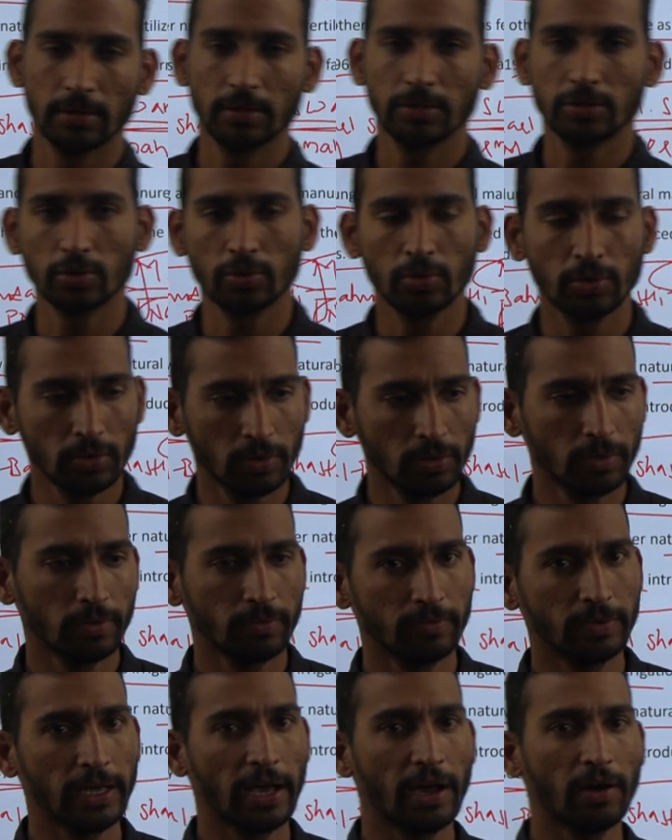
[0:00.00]
So
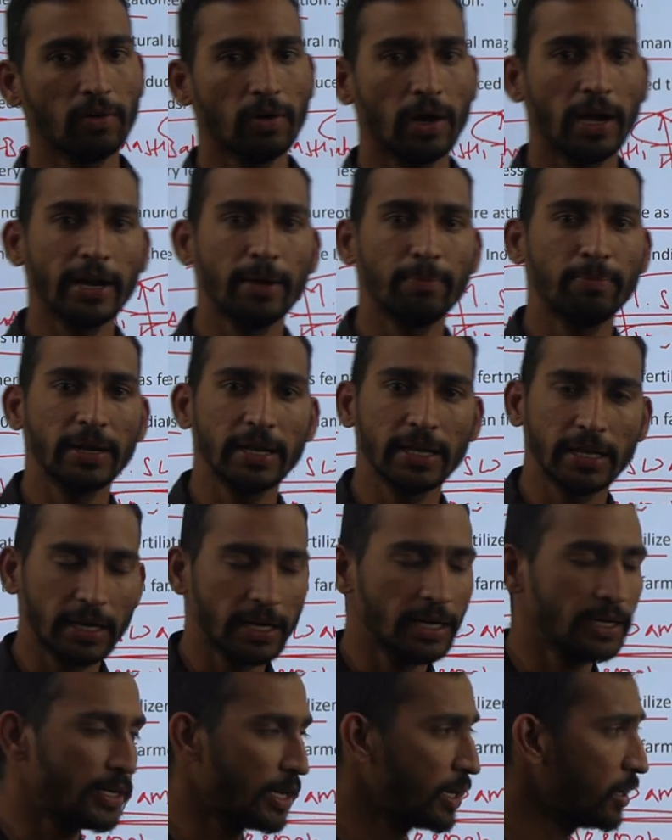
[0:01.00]
we have adopted
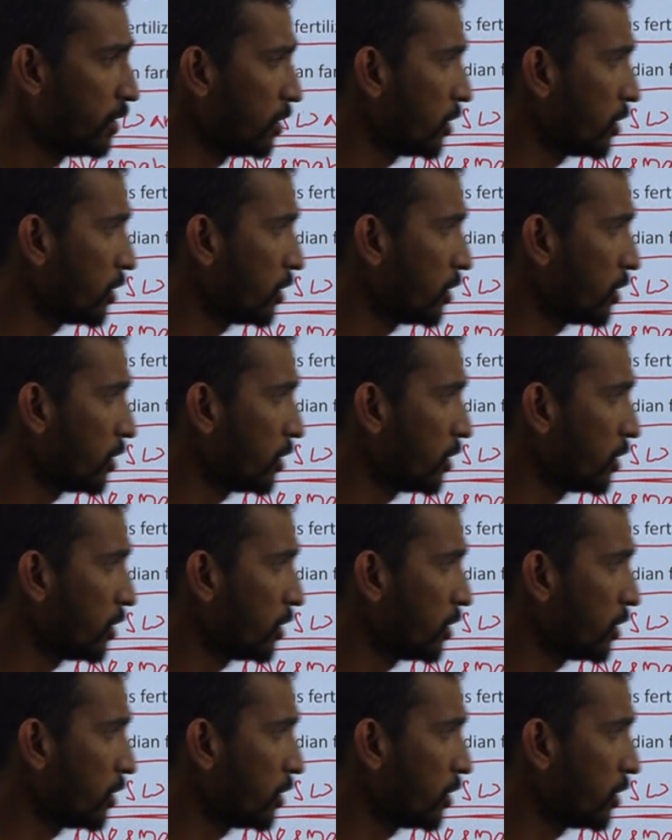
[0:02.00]
green